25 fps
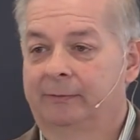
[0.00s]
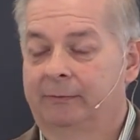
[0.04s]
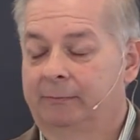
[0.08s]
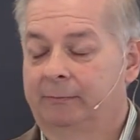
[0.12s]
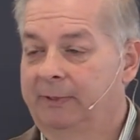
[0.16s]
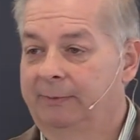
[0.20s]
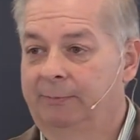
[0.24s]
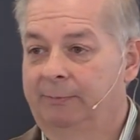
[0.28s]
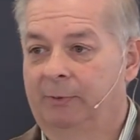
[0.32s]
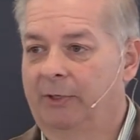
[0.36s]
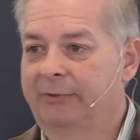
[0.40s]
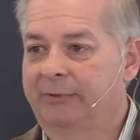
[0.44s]

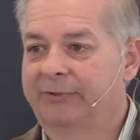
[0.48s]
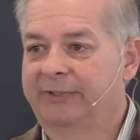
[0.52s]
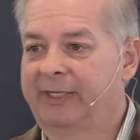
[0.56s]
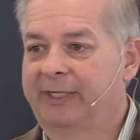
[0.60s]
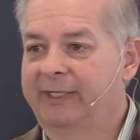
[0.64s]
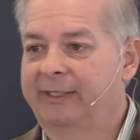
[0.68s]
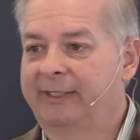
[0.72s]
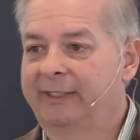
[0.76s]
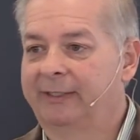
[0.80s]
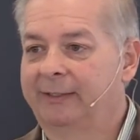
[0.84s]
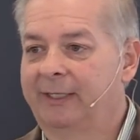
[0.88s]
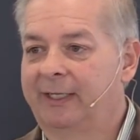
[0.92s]
Did Paul say
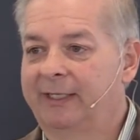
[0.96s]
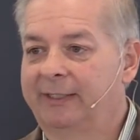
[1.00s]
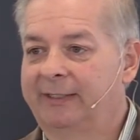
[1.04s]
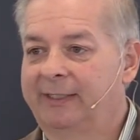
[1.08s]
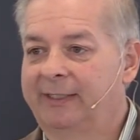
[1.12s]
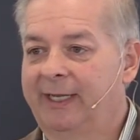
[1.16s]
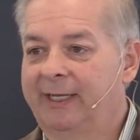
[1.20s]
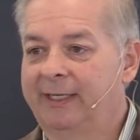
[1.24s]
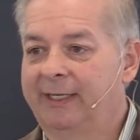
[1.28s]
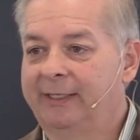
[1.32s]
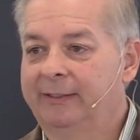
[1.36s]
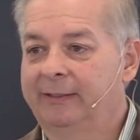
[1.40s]
anything like
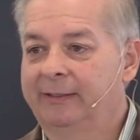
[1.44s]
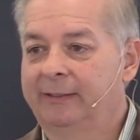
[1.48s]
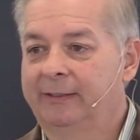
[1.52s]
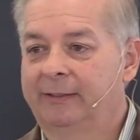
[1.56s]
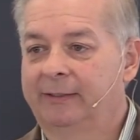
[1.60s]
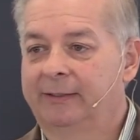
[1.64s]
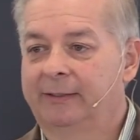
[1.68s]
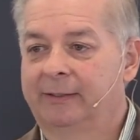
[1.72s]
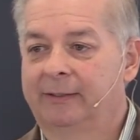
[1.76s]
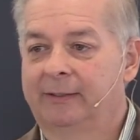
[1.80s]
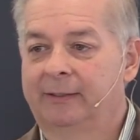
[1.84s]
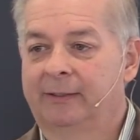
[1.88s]
that?
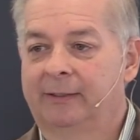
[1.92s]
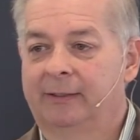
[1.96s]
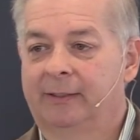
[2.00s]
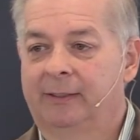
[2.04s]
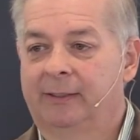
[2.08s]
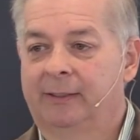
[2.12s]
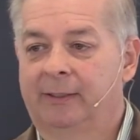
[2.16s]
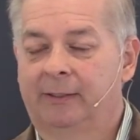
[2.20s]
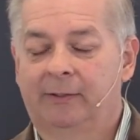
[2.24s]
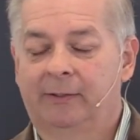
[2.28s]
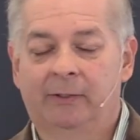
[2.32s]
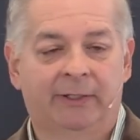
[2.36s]

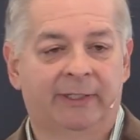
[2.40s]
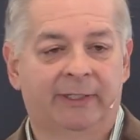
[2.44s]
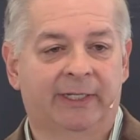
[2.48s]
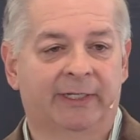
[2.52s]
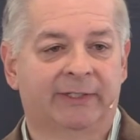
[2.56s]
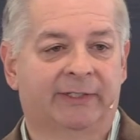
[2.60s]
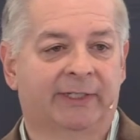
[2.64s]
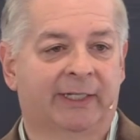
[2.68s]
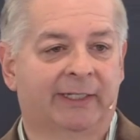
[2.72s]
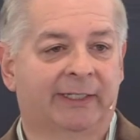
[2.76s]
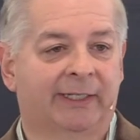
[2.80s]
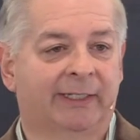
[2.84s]
No, he doesn't
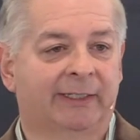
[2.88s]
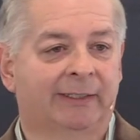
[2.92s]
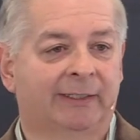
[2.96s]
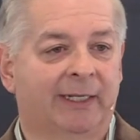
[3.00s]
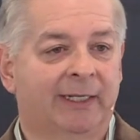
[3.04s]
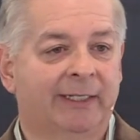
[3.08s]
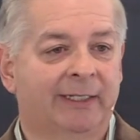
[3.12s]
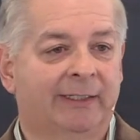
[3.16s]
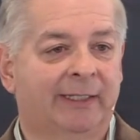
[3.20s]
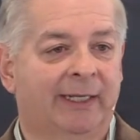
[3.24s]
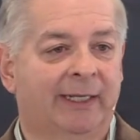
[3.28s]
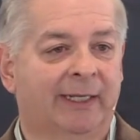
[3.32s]
say anything
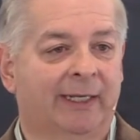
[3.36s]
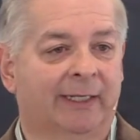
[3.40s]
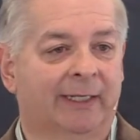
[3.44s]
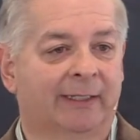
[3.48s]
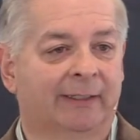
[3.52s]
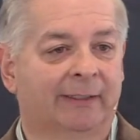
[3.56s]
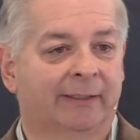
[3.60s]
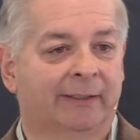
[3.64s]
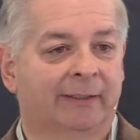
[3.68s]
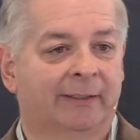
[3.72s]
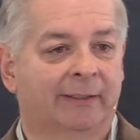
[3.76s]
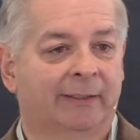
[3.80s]
like
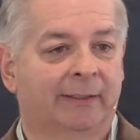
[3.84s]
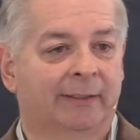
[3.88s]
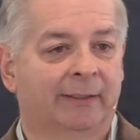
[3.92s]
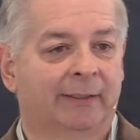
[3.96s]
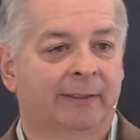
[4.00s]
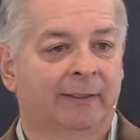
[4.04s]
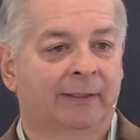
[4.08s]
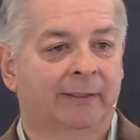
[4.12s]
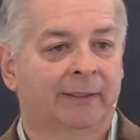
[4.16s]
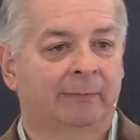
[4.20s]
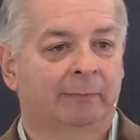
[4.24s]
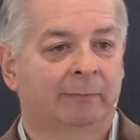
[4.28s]
that.
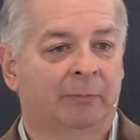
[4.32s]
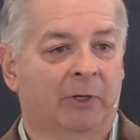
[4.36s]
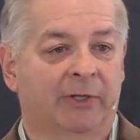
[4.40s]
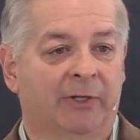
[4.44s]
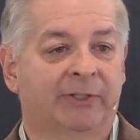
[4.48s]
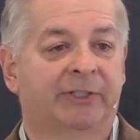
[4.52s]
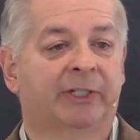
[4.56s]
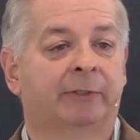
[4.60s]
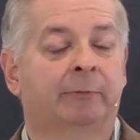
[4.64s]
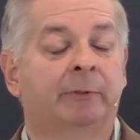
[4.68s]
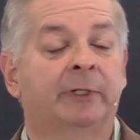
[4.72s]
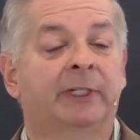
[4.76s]
Paul
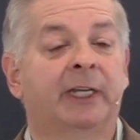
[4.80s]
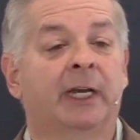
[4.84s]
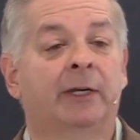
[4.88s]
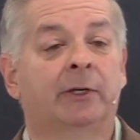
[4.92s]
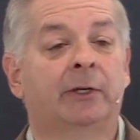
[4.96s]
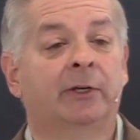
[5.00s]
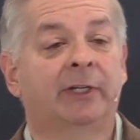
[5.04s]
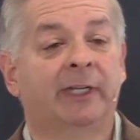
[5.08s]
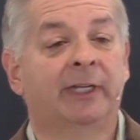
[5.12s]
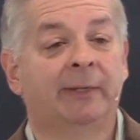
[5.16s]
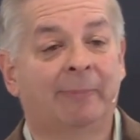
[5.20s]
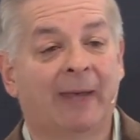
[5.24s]
says, We got to
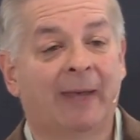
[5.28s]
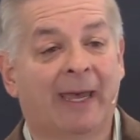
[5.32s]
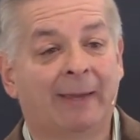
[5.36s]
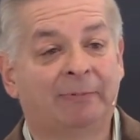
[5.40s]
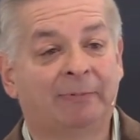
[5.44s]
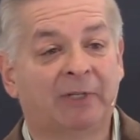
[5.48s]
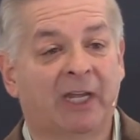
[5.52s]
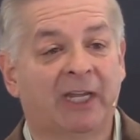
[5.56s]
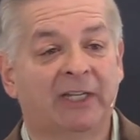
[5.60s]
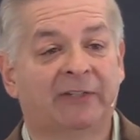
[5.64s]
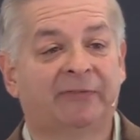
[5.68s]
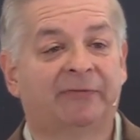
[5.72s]
go get
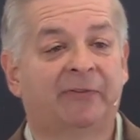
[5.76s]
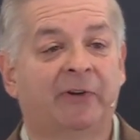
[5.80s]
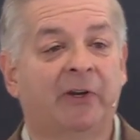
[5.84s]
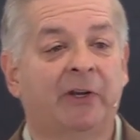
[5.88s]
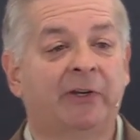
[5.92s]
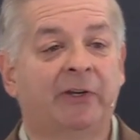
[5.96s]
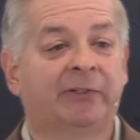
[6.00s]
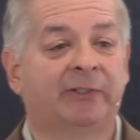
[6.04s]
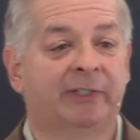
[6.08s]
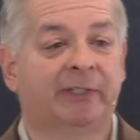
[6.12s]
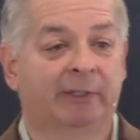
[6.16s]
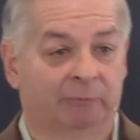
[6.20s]
baptized
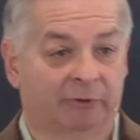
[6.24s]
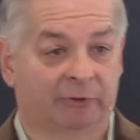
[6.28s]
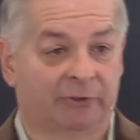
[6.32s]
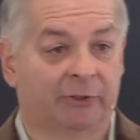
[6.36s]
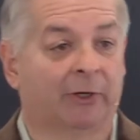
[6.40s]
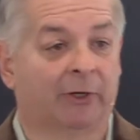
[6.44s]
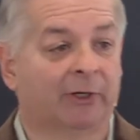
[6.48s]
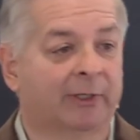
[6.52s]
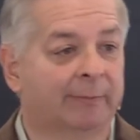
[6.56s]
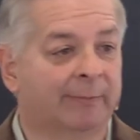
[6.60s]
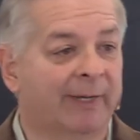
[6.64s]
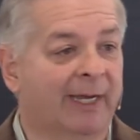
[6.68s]
first, and then we'll
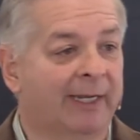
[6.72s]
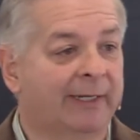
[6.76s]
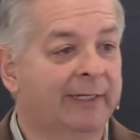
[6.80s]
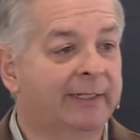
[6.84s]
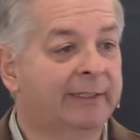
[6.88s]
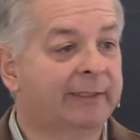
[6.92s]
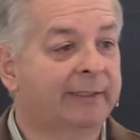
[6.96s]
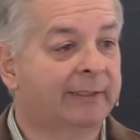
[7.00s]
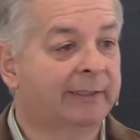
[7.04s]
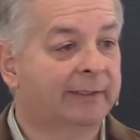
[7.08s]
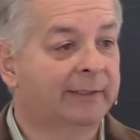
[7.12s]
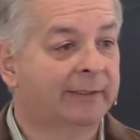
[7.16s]
talk about
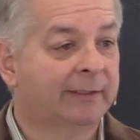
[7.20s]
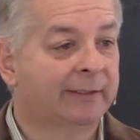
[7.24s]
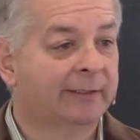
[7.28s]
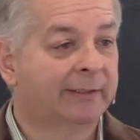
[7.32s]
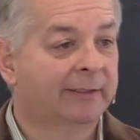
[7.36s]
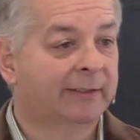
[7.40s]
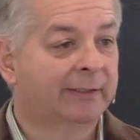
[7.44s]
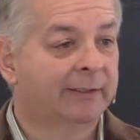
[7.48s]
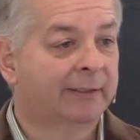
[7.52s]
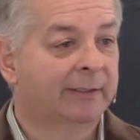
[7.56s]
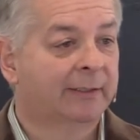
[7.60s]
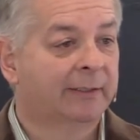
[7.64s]
it.
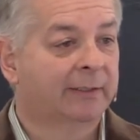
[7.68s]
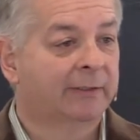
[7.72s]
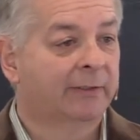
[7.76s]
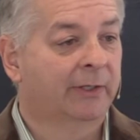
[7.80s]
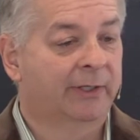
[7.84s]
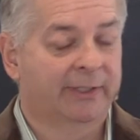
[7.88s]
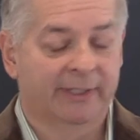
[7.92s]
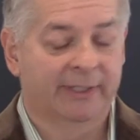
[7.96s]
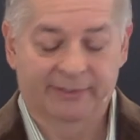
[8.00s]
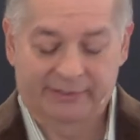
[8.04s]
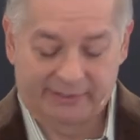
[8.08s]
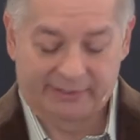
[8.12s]
No,
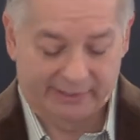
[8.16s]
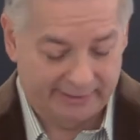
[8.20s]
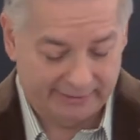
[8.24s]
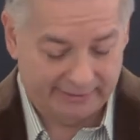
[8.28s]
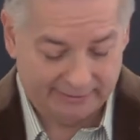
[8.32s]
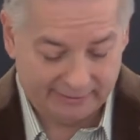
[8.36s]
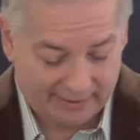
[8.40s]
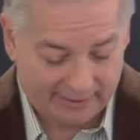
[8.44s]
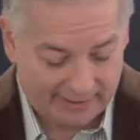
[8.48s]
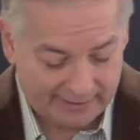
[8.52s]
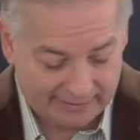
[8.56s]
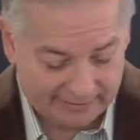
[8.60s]
he doesn't say
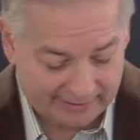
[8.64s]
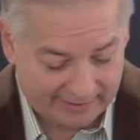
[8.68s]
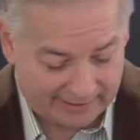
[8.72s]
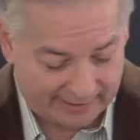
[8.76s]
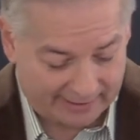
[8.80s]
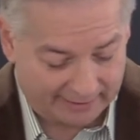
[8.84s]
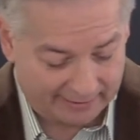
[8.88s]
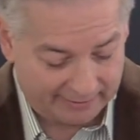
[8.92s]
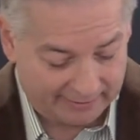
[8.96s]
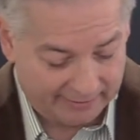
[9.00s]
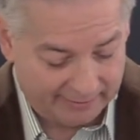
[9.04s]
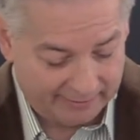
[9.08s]
anything like
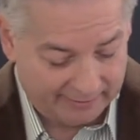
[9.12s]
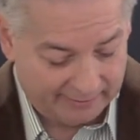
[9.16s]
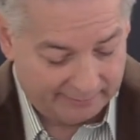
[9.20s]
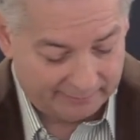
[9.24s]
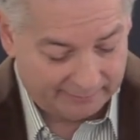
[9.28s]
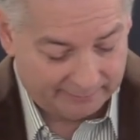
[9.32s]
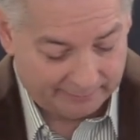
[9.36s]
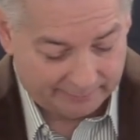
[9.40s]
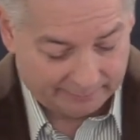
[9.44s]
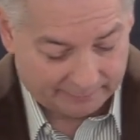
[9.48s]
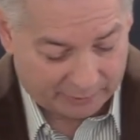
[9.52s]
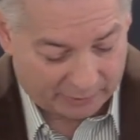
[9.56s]
that.
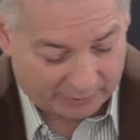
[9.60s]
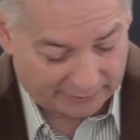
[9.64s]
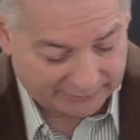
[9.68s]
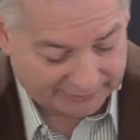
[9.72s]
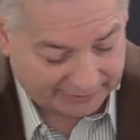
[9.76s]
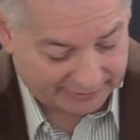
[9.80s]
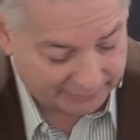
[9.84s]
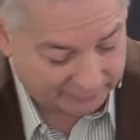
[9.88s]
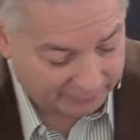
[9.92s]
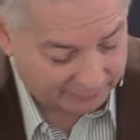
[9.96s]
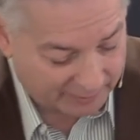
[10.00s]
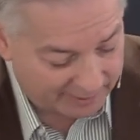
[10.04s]
Paul
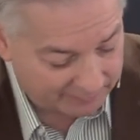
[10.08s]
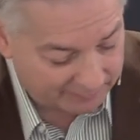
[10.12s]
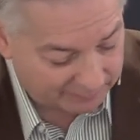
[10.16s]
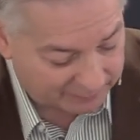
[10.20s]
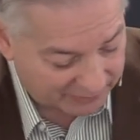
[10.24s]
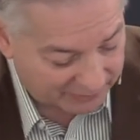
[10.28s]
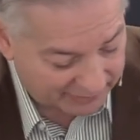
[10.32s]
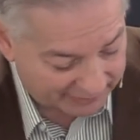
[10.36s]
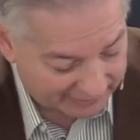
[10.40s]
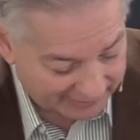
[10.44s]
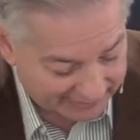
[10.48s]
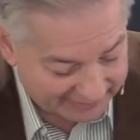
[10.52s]
says, What?
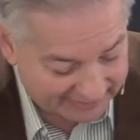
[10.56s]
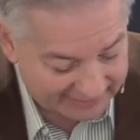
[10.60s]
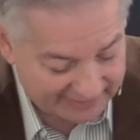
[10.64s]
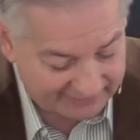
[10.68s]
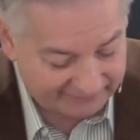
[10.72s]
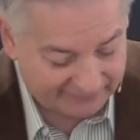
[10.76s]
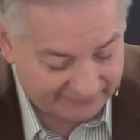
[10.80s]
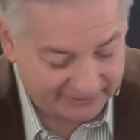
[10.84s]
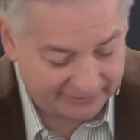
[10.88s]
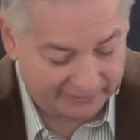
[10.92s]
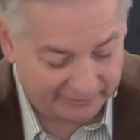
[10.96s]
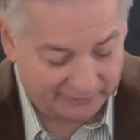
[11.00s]

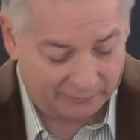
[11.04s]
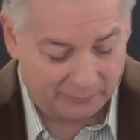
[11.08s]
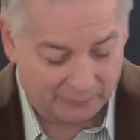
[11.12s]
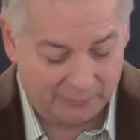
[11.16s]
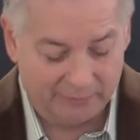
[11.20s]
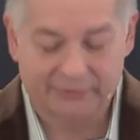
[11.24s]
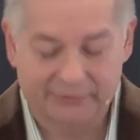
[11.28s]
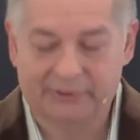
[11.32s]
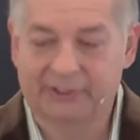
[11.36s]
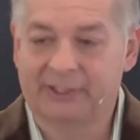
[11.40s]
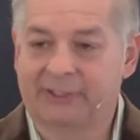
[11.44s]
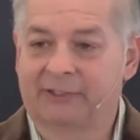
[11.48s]
Believe in the
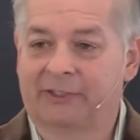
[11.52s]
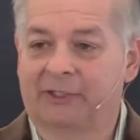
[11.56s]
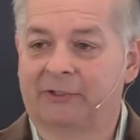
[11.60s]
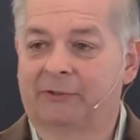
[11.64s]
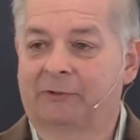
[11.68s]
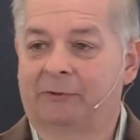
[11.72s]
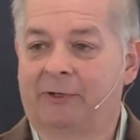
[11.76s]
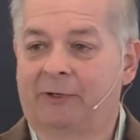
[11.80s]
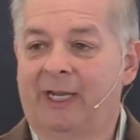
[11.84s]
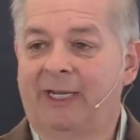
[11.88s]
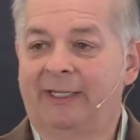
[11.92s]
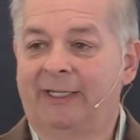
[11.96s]
Lord Jesus
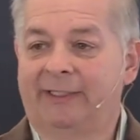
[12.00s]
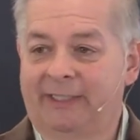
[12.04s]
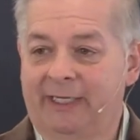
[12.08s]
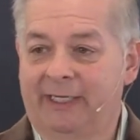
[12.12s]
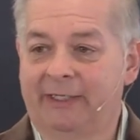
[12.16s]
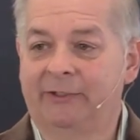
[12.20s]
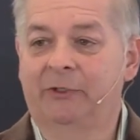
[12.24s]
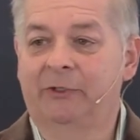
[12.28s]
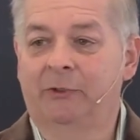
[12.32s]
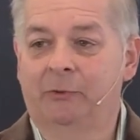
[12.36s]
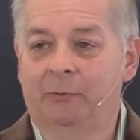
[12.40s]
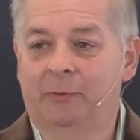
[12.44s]
Christ,
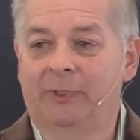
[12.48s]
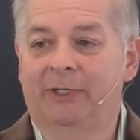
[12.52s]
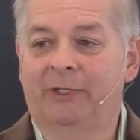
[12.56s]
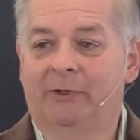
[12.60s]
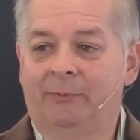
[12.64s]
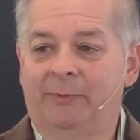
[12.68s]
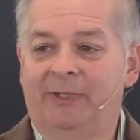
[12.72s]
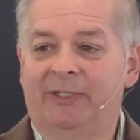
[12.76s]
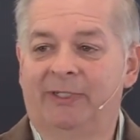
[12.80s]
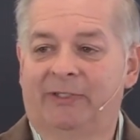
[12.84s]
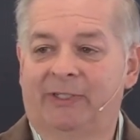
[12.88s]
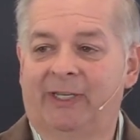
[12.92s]
and you will
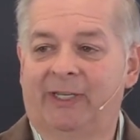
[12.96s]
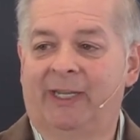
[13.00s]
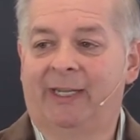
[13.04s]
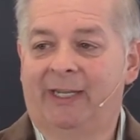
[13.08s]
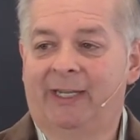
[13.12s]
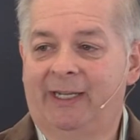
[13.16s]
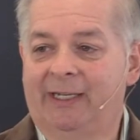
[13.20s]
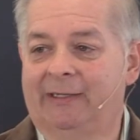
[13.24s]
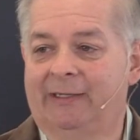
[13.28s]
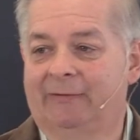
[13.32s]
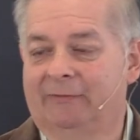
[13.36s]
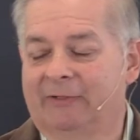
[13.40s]
be
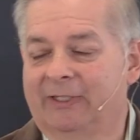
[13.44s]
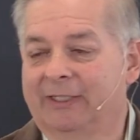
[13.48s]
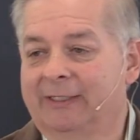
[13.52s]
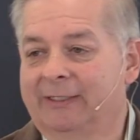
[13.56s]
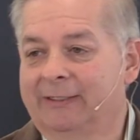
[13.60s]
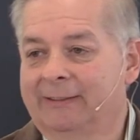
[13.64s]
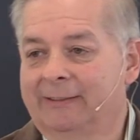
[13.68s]
saved.